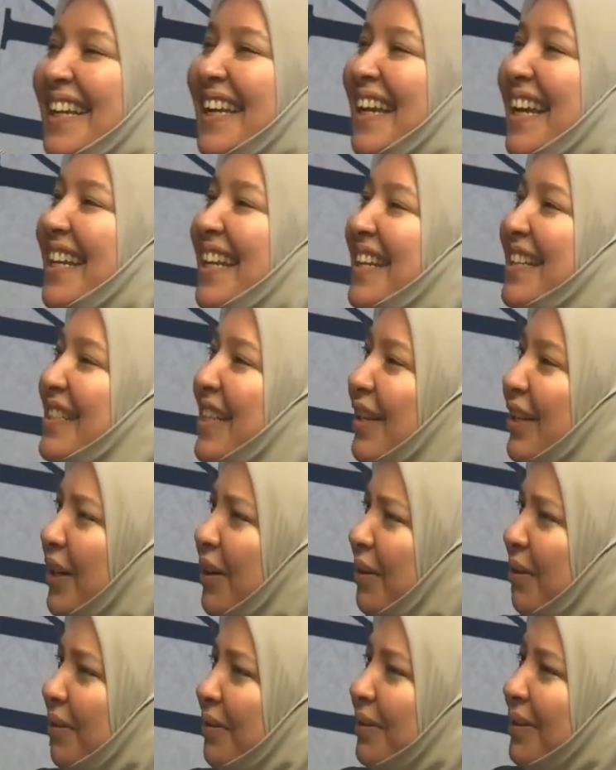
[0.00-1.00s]
And he said,
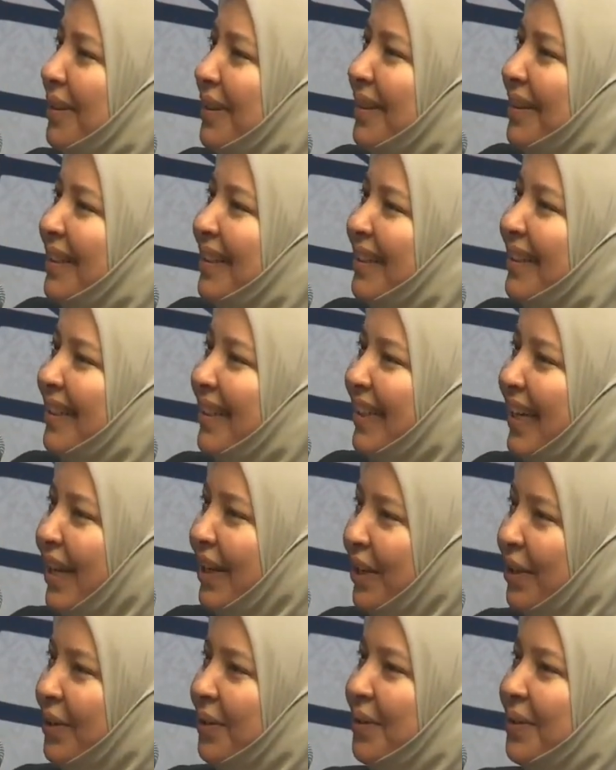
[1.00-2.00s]
no. Can
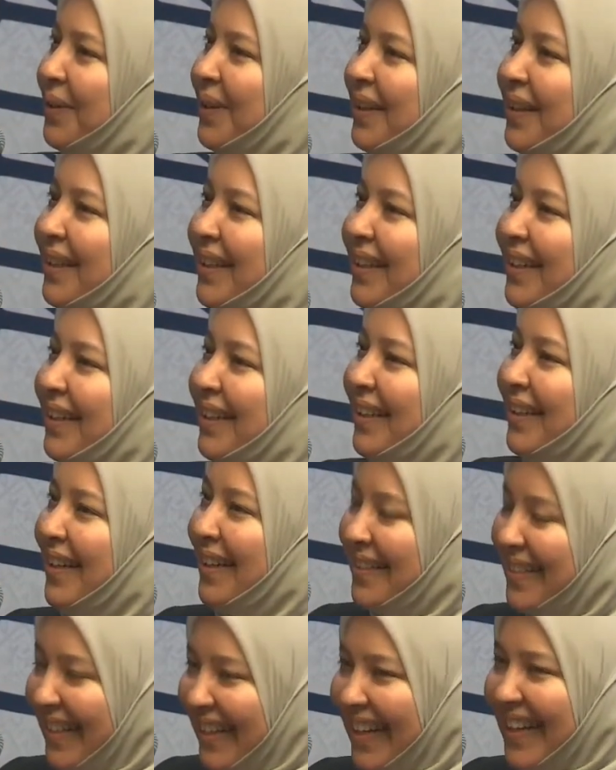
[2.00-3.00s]
you? I
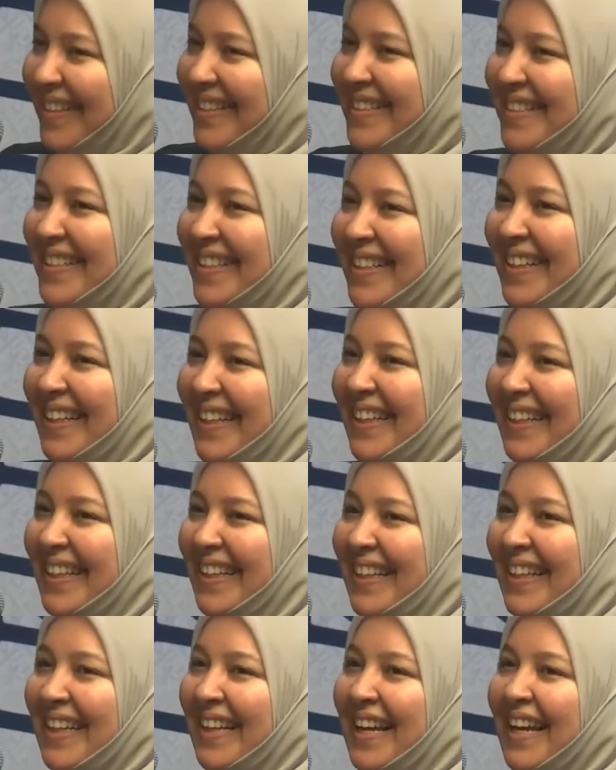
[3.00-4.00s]
said, yes.
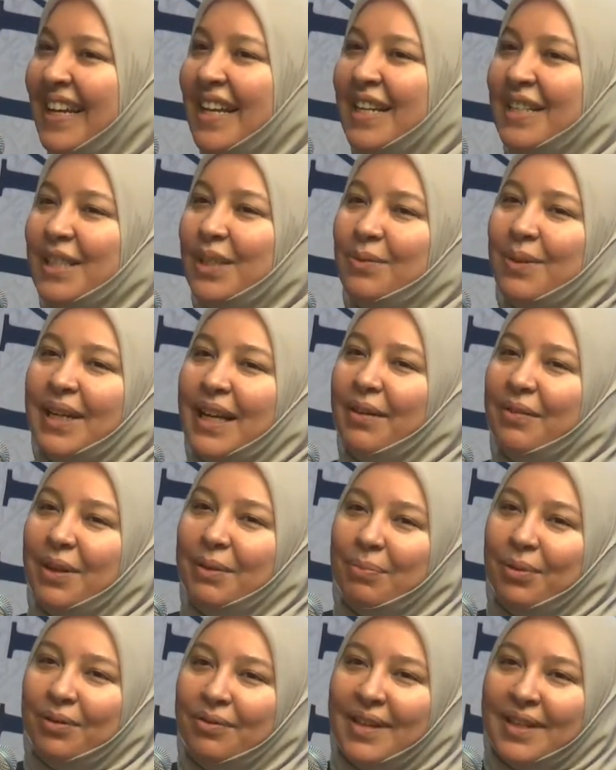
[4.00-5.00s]
And he did what every
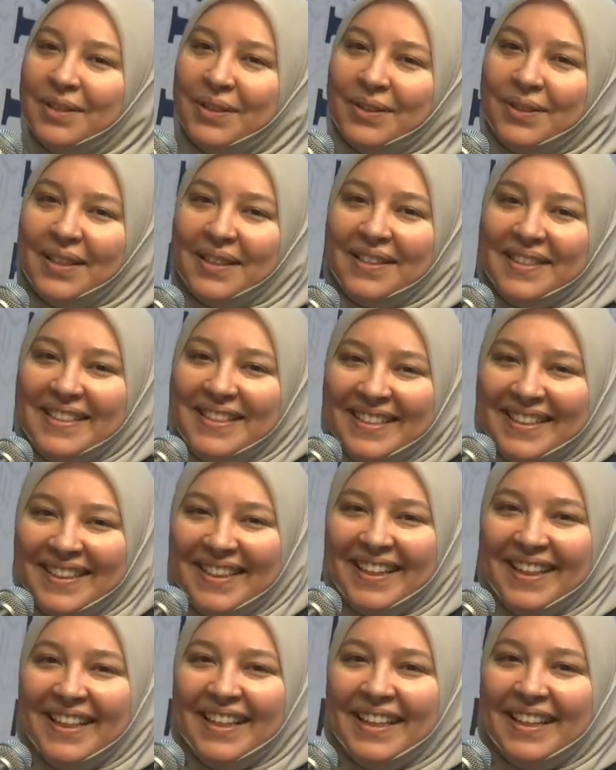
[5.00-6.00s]
professor does.
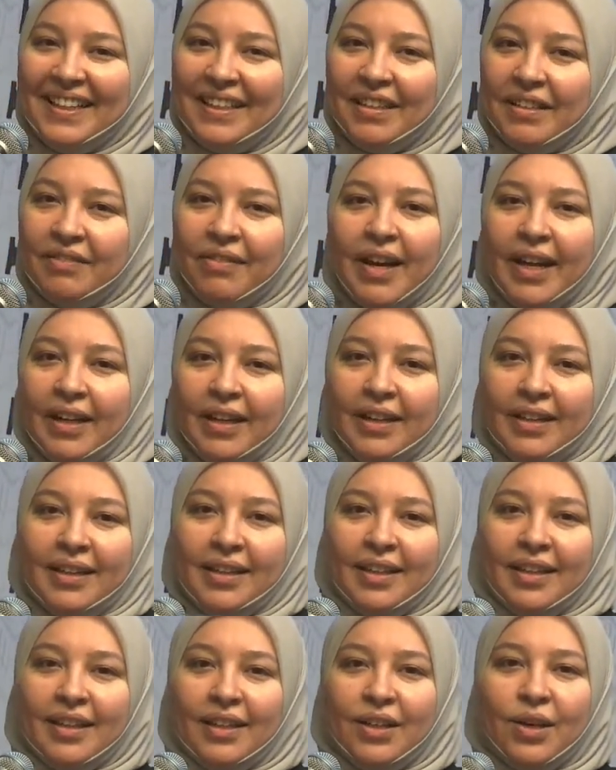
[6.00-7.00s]
Fine,
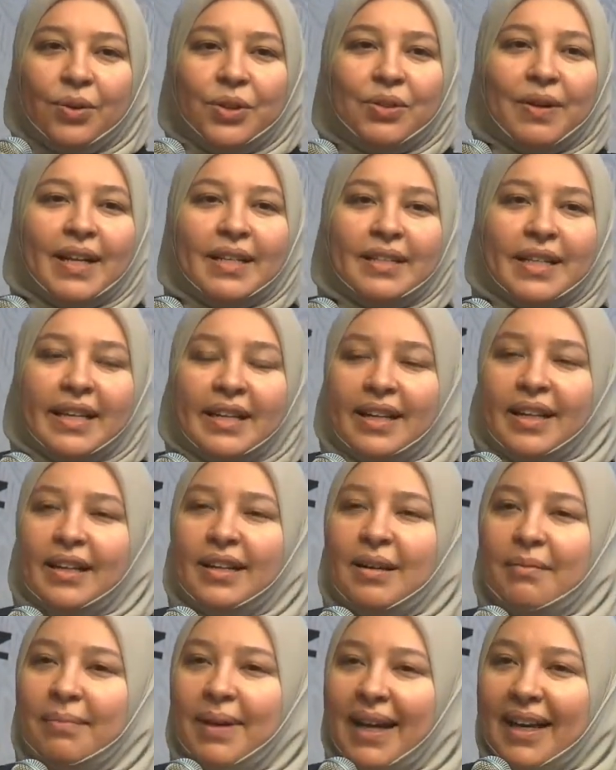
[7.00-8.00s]
go translate it and
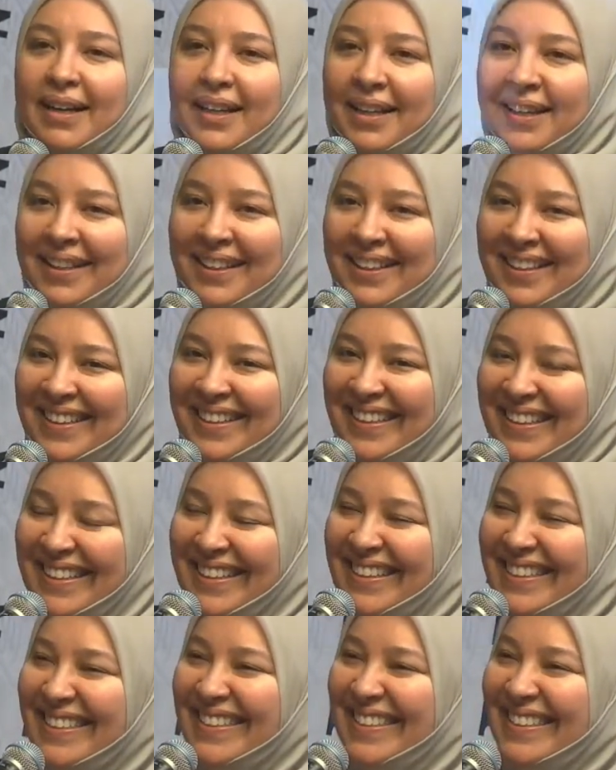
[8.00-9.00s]
come back.
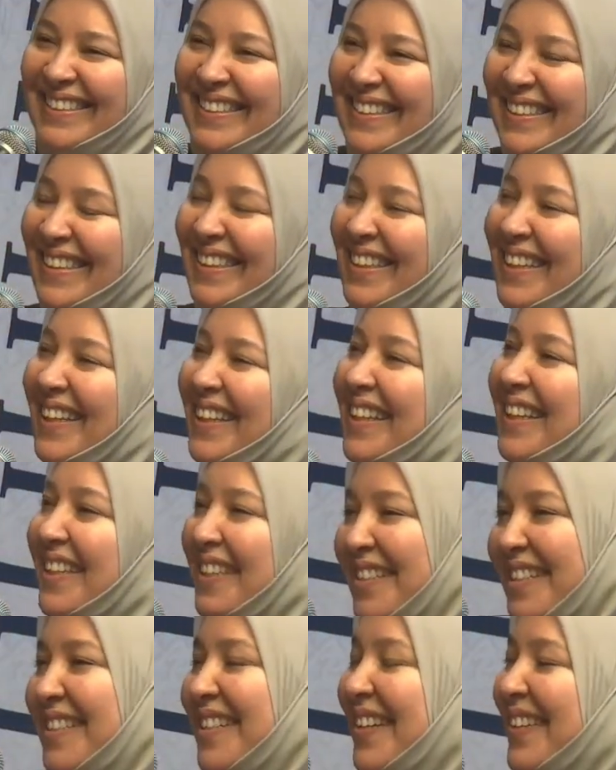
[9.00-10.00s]
I
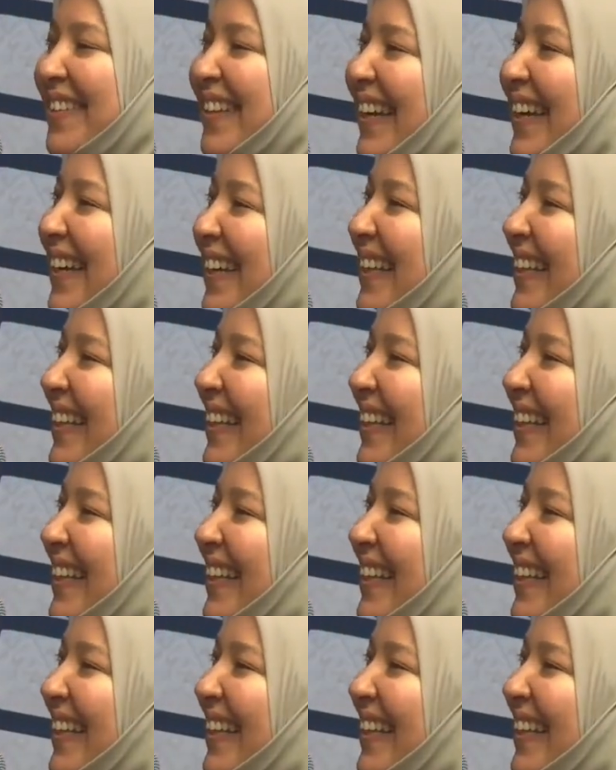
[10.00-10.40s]
said, okay.